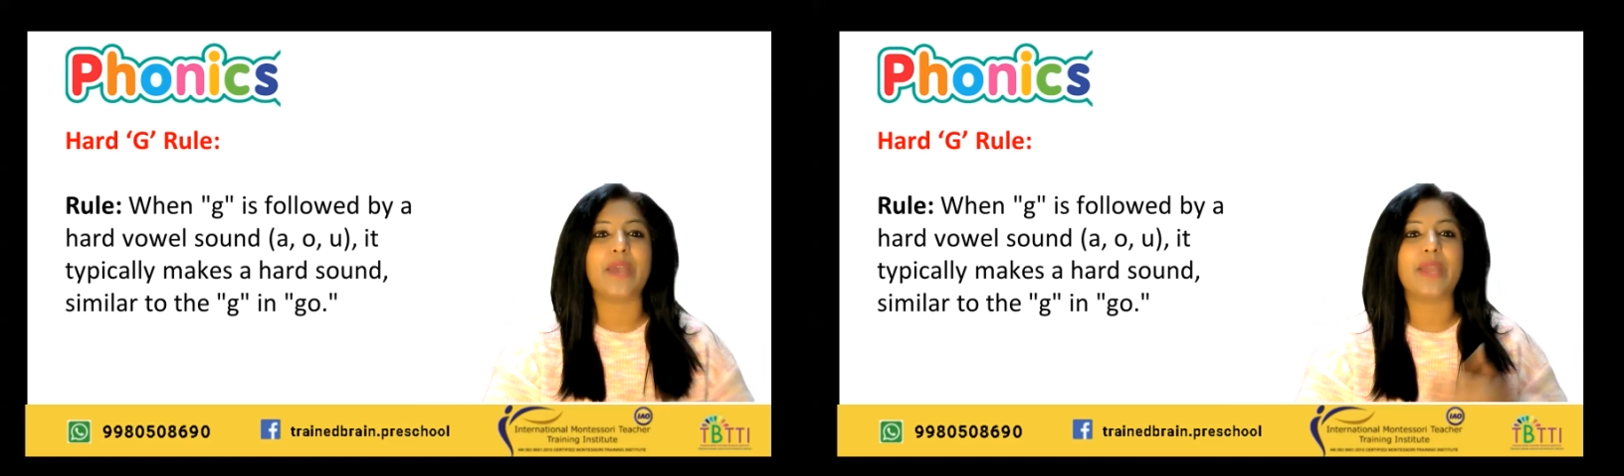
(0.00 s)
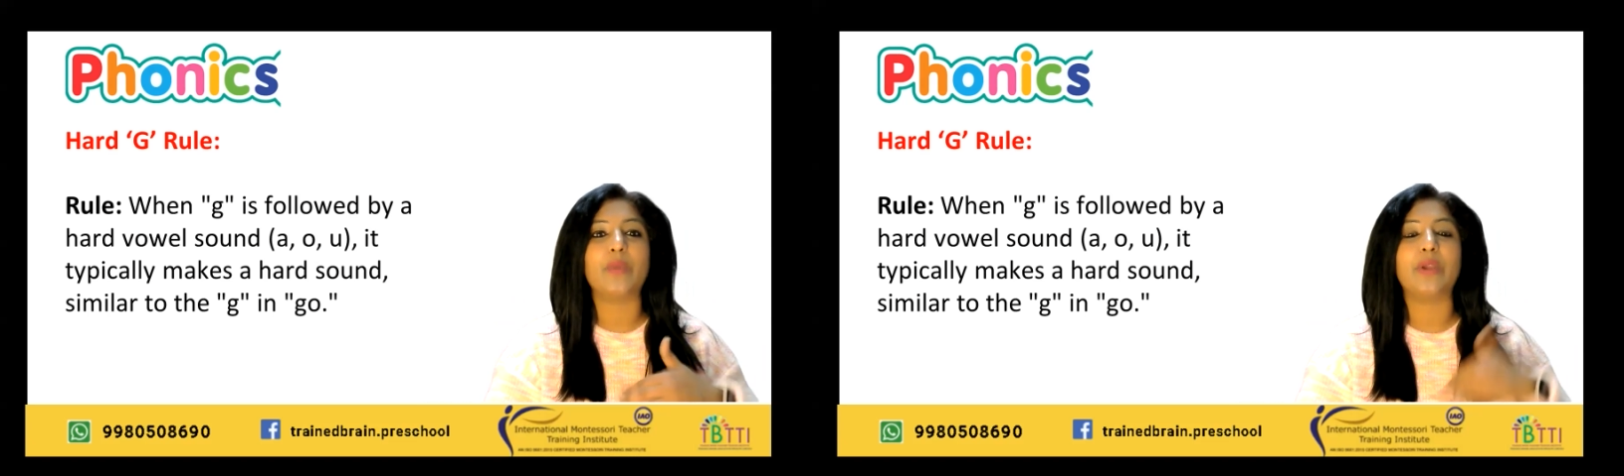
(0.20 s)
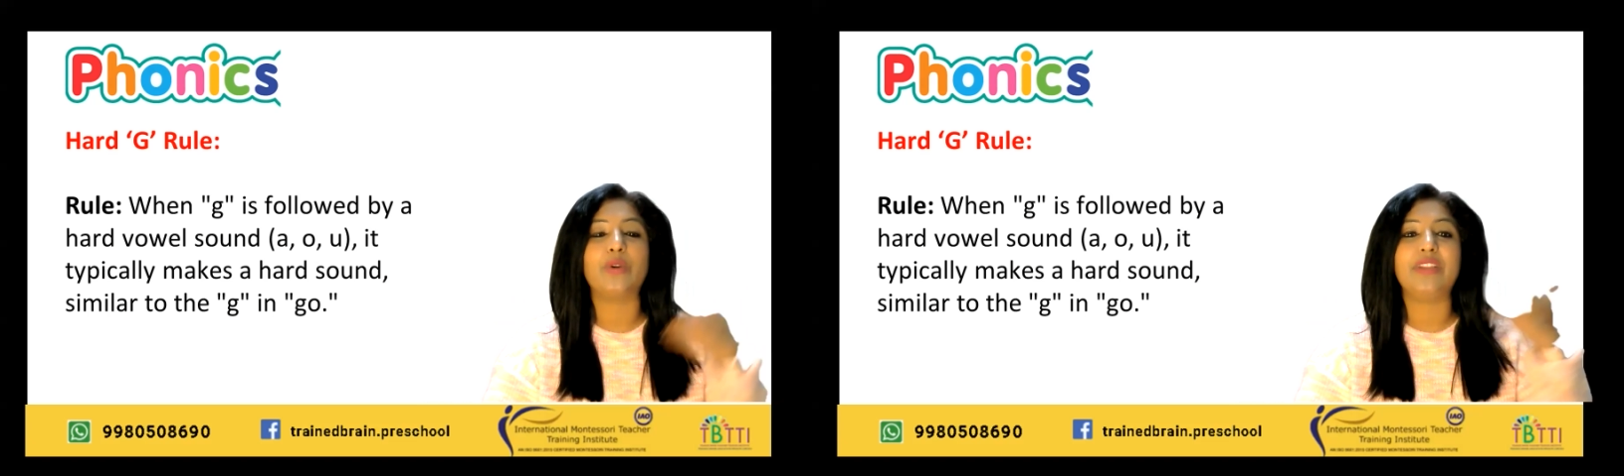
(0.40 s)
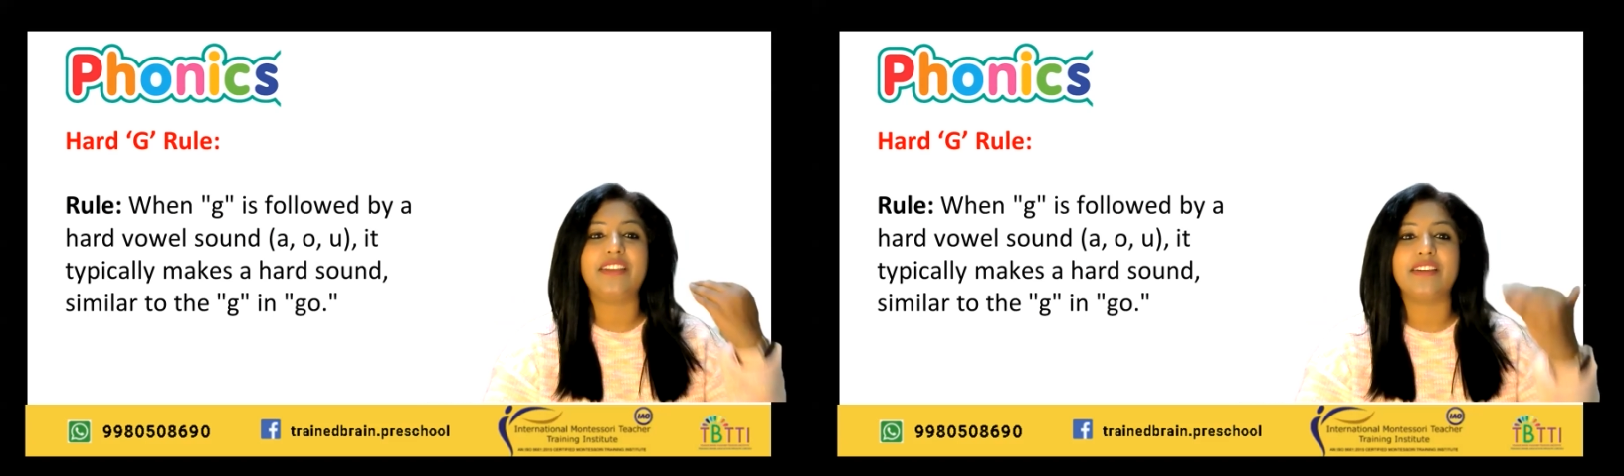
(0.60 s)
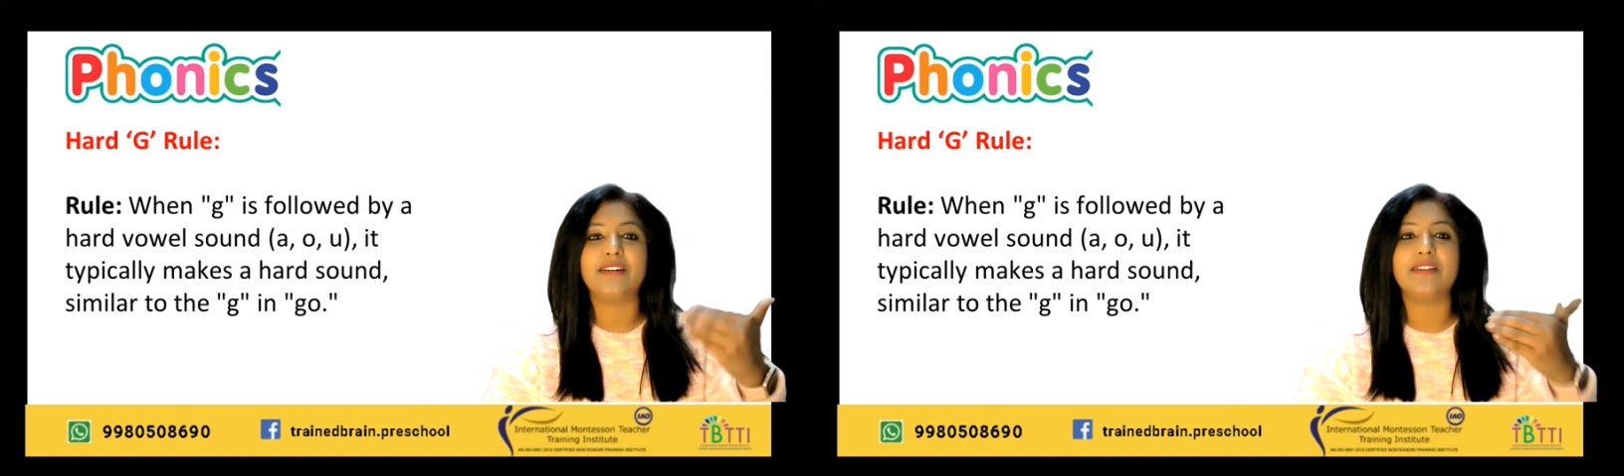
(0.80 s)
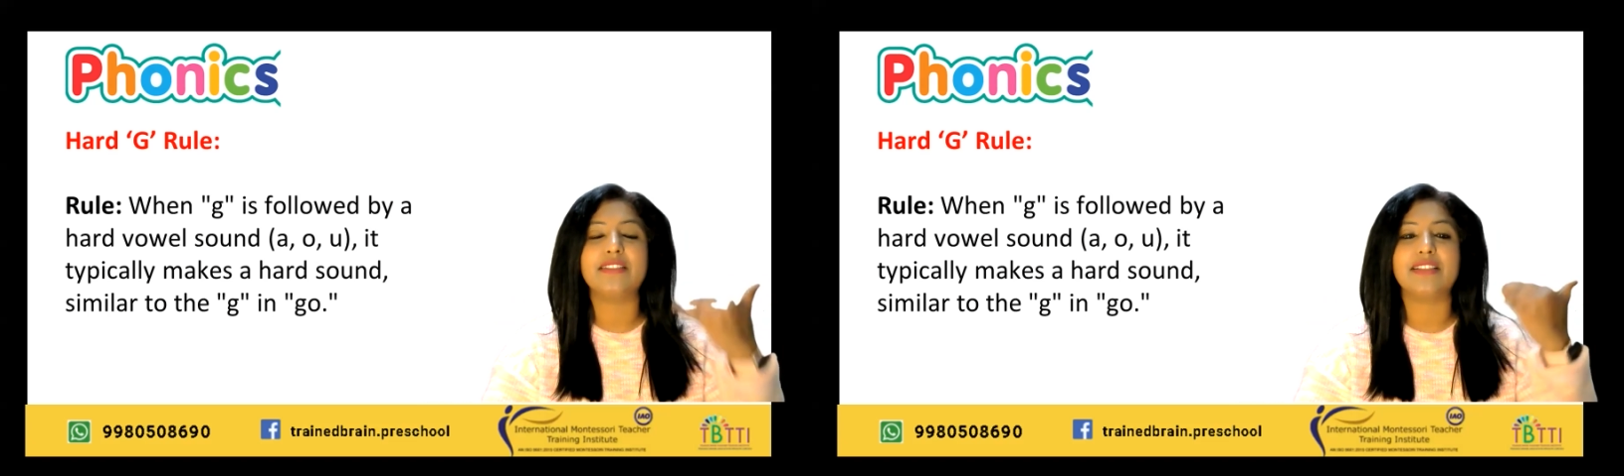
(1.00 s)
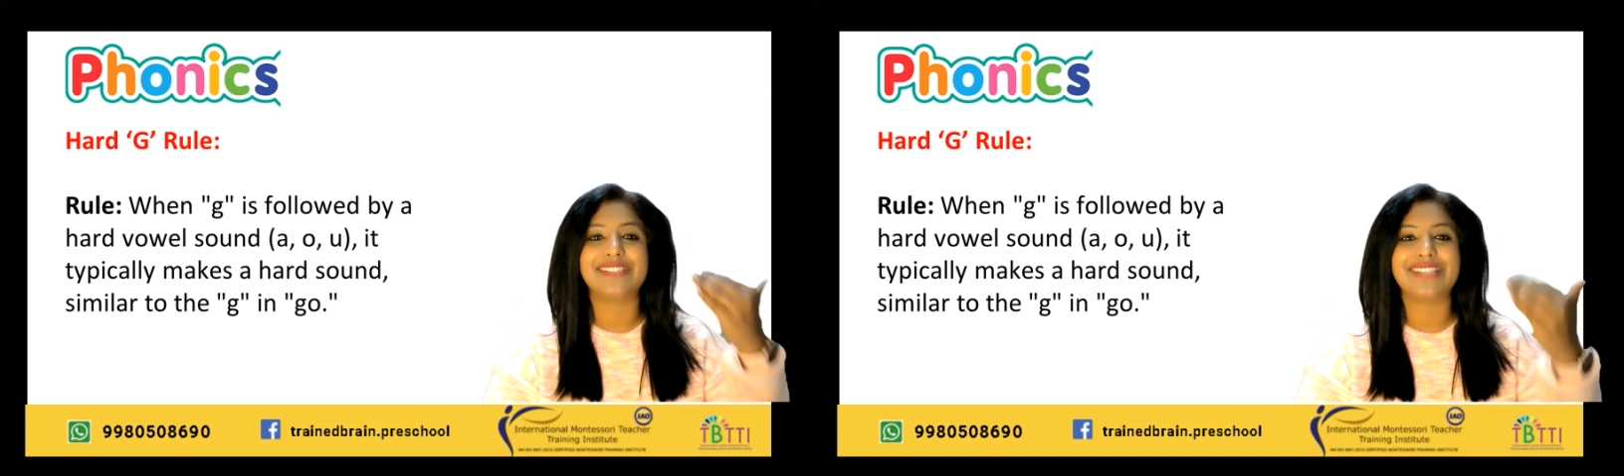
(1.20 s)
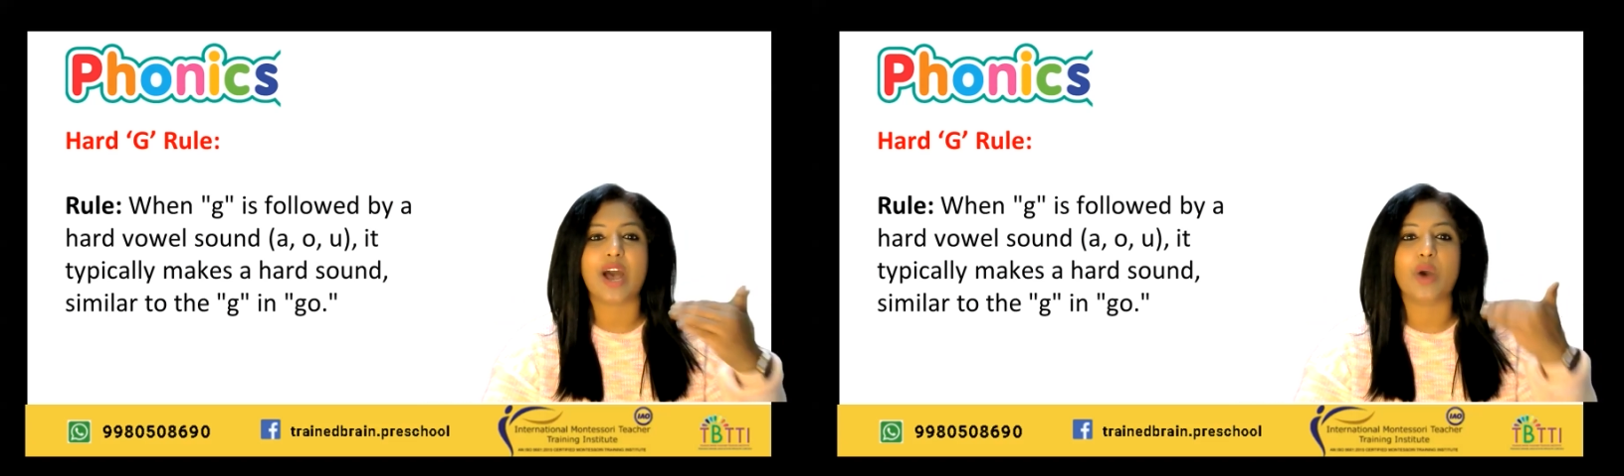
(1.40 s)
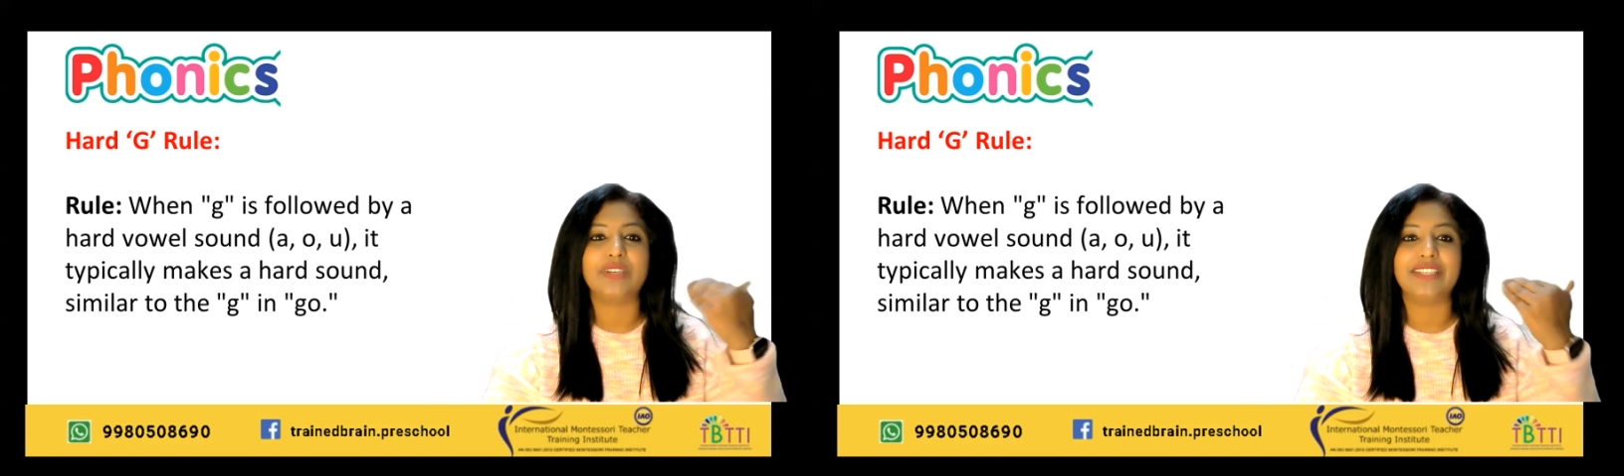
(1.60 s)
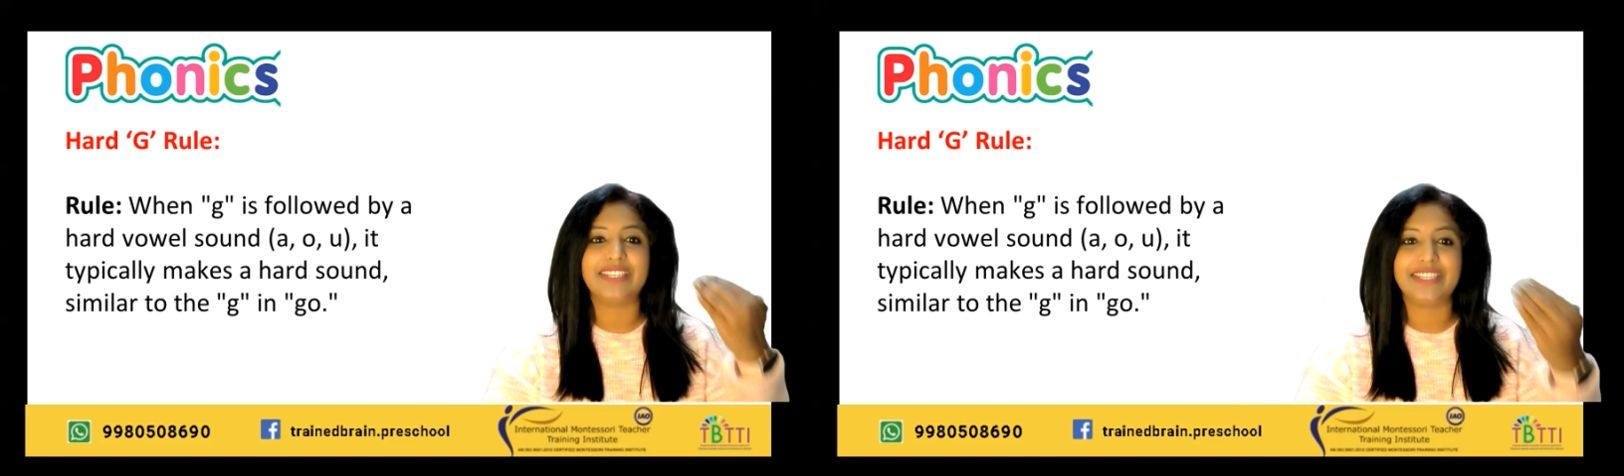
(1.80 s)
where we could hear the
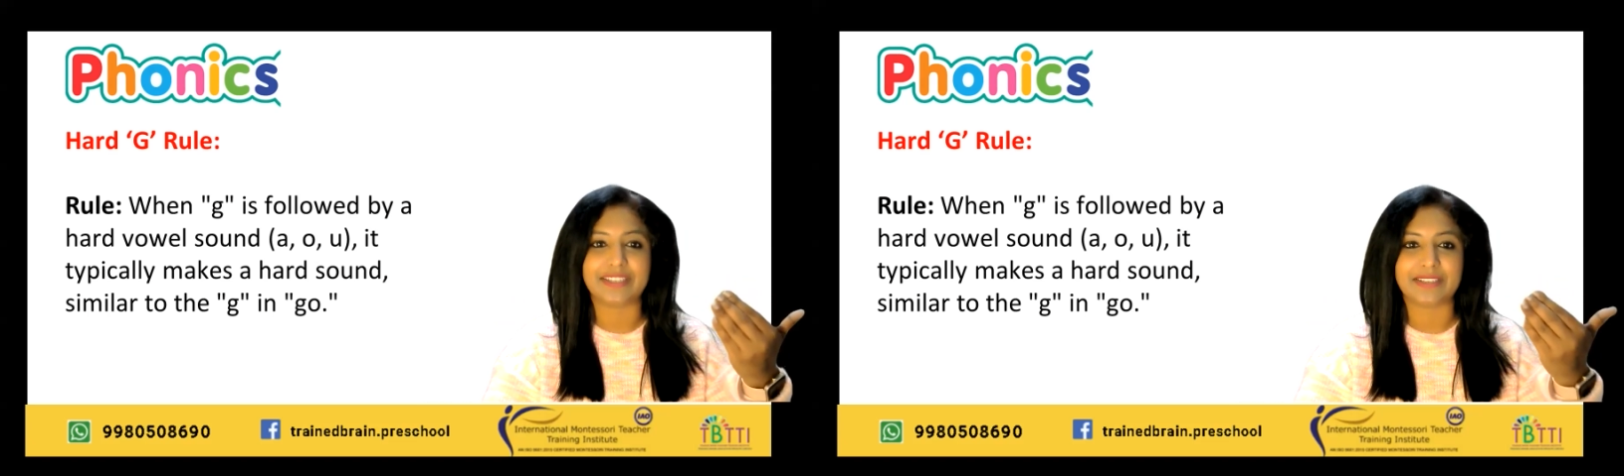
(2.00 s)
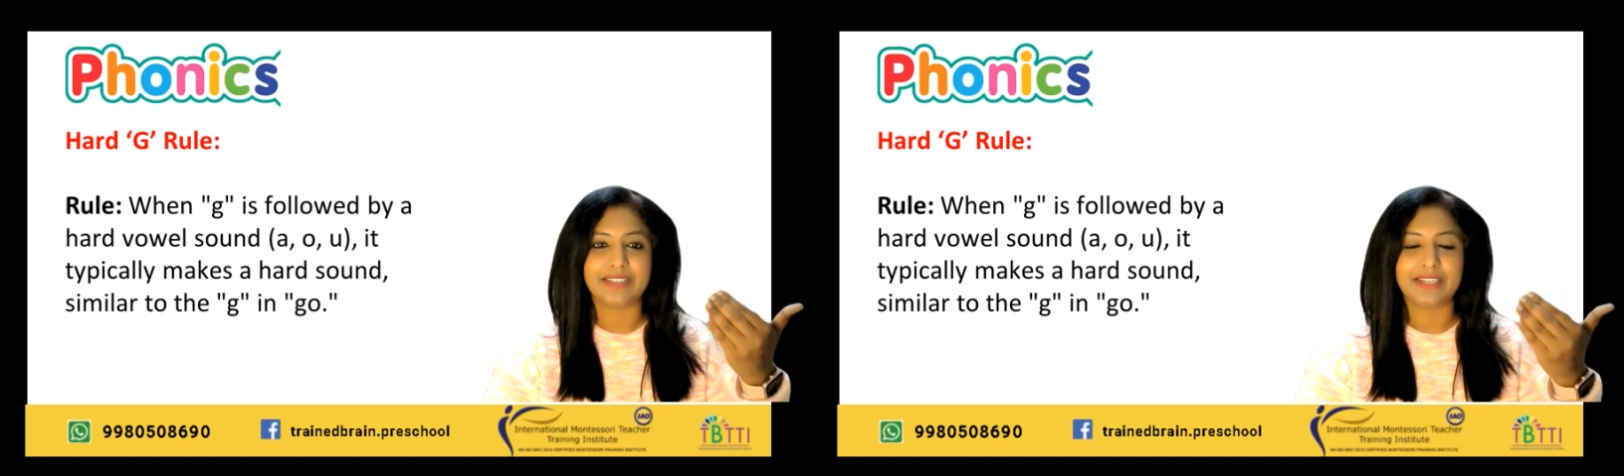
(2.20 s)
sound G.